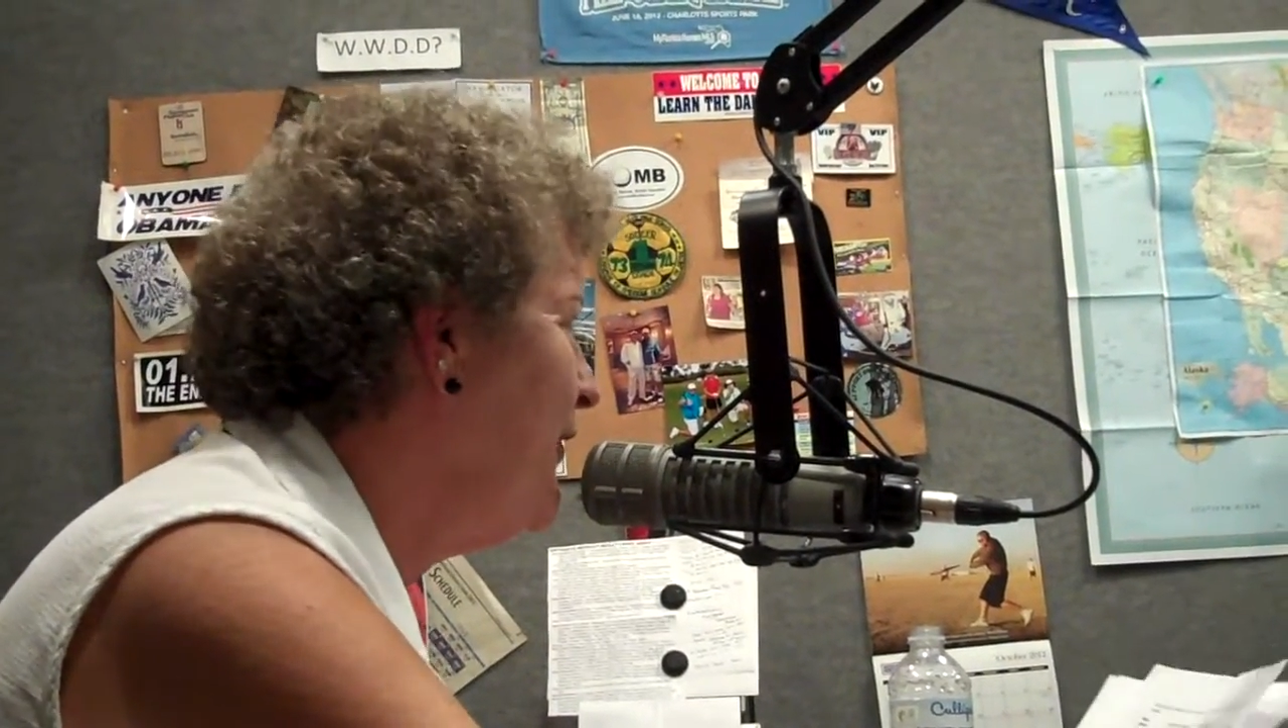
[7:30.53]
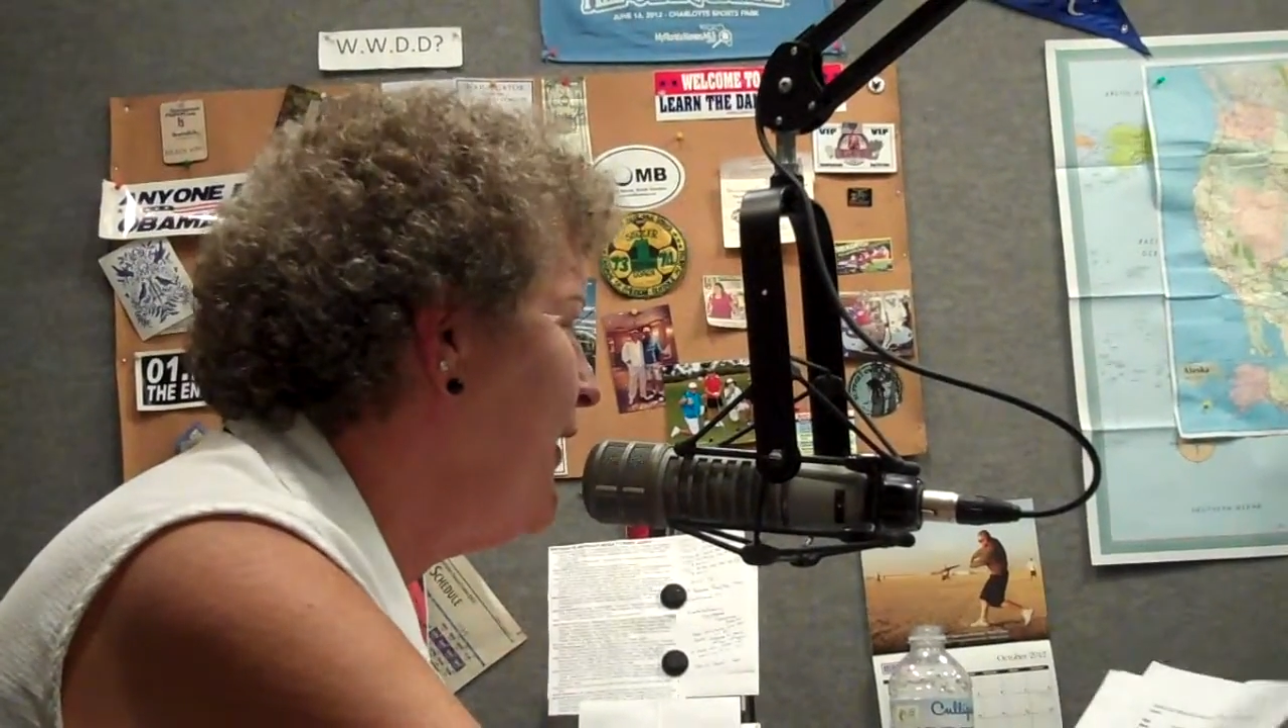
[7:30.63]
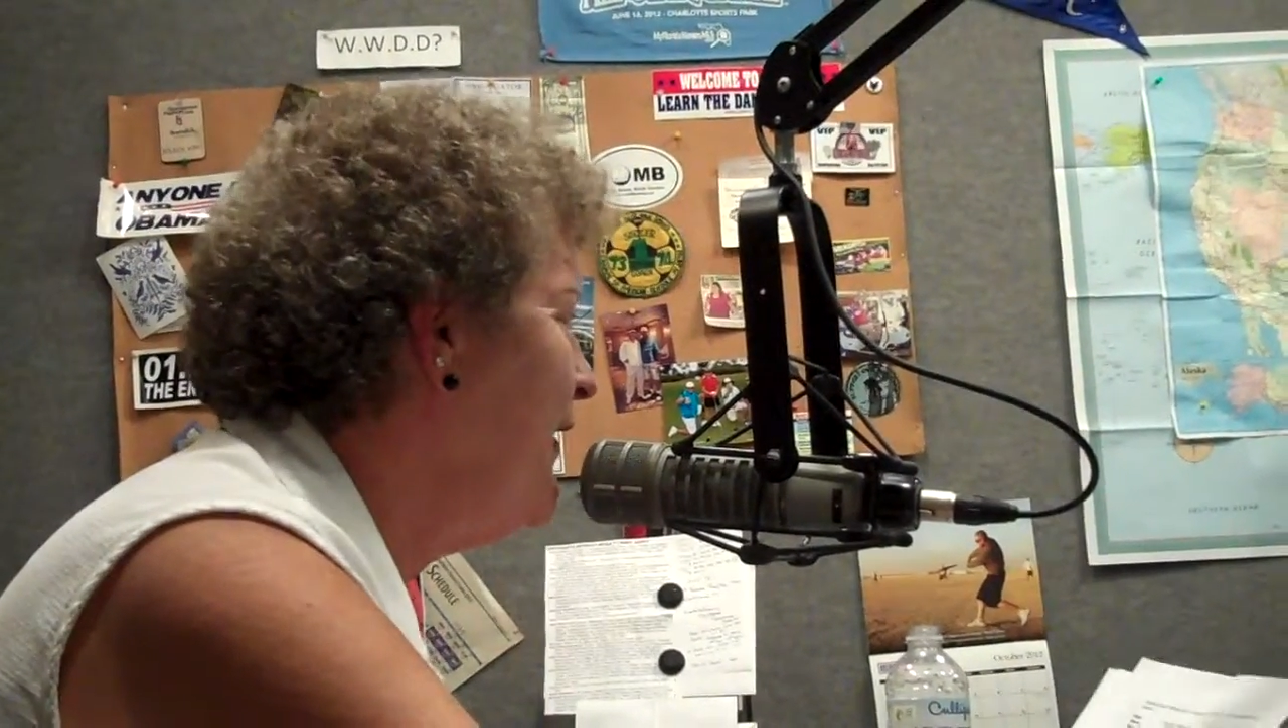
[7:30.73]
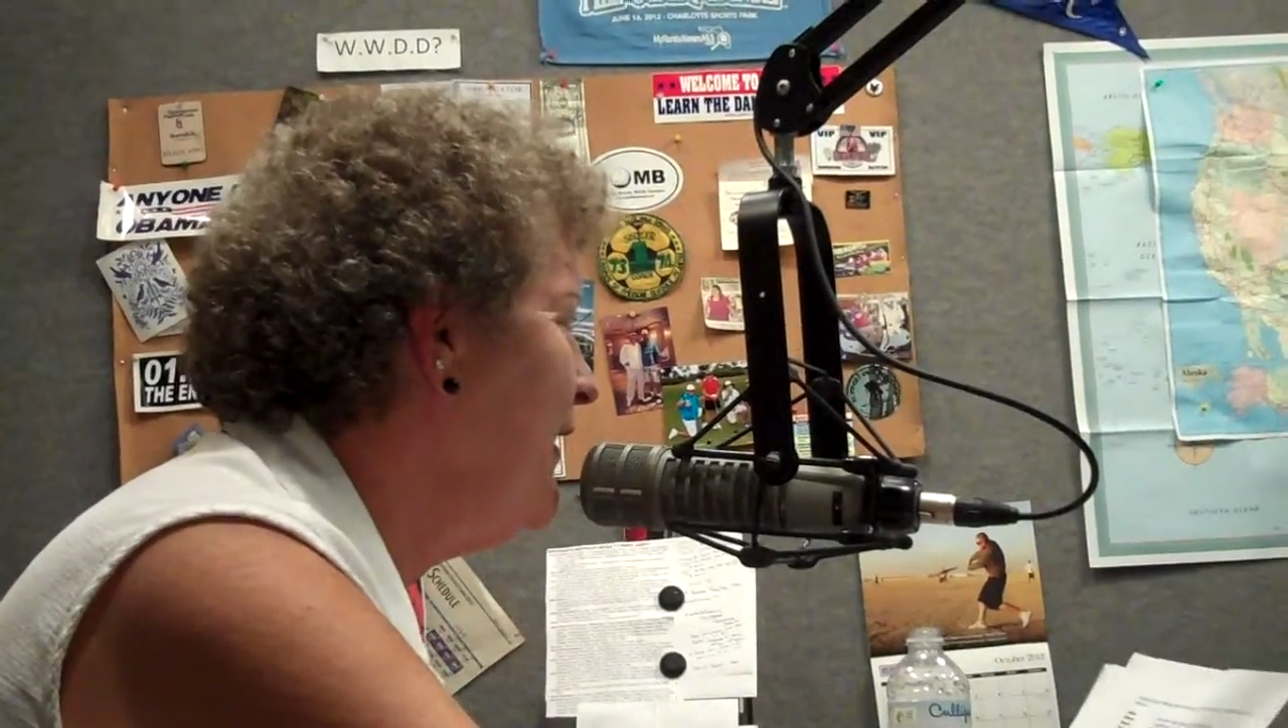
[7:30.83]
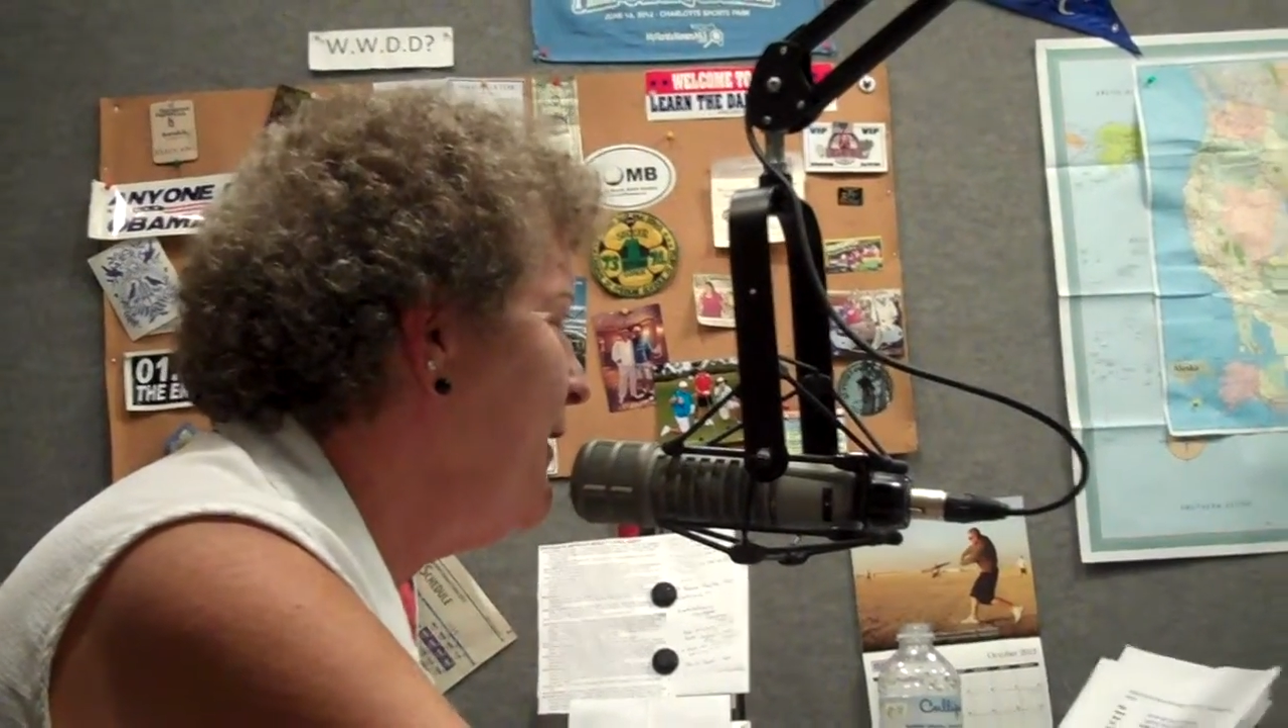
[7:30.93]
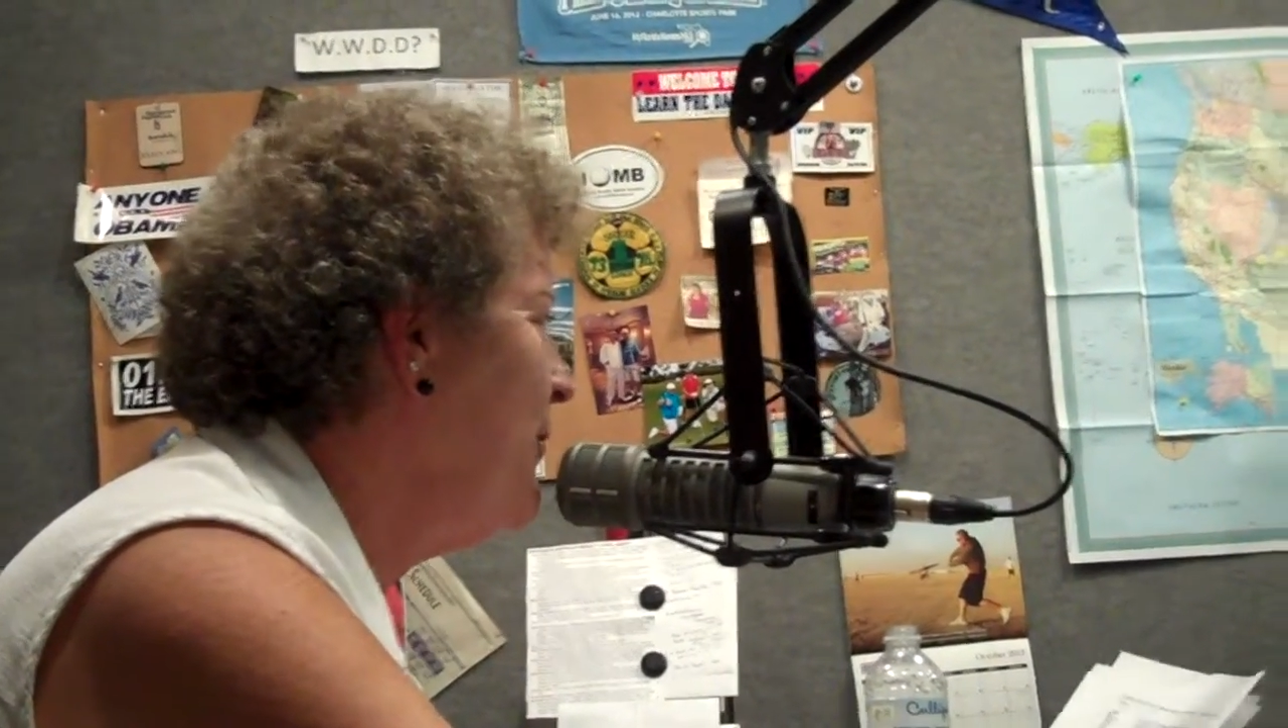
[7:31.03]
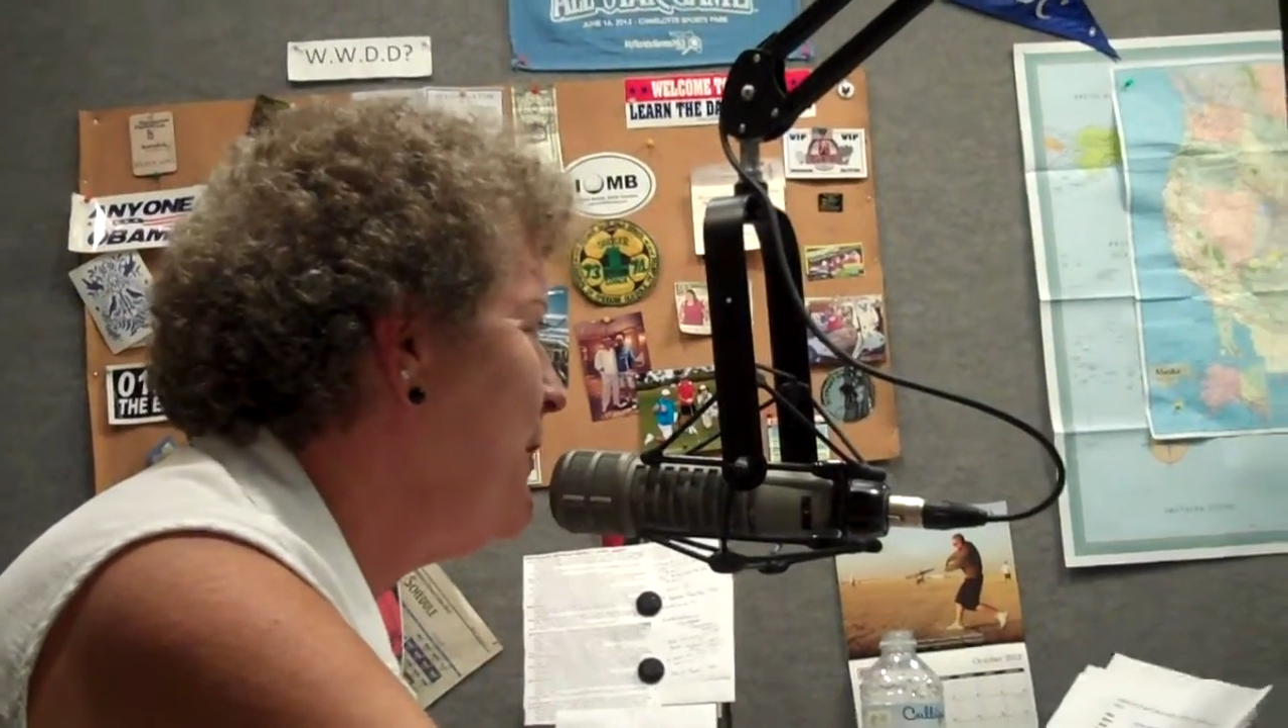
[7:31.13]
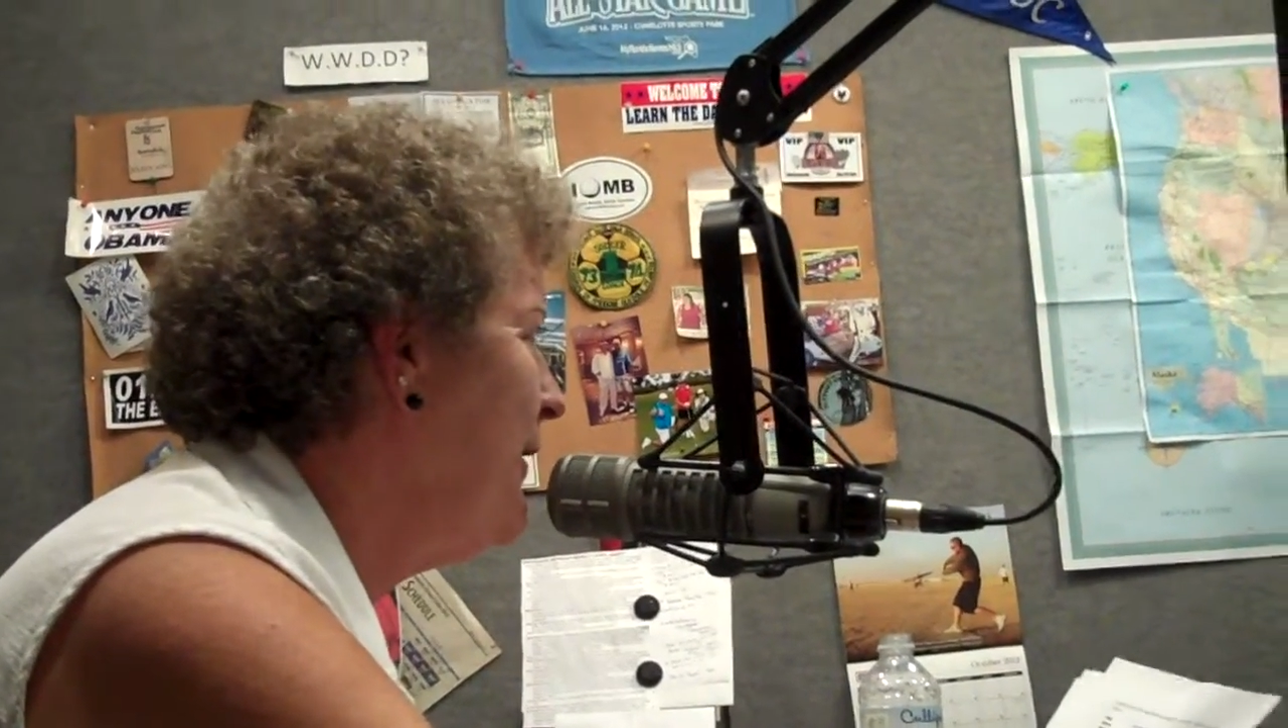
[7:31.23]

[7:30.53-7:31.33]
excited I am?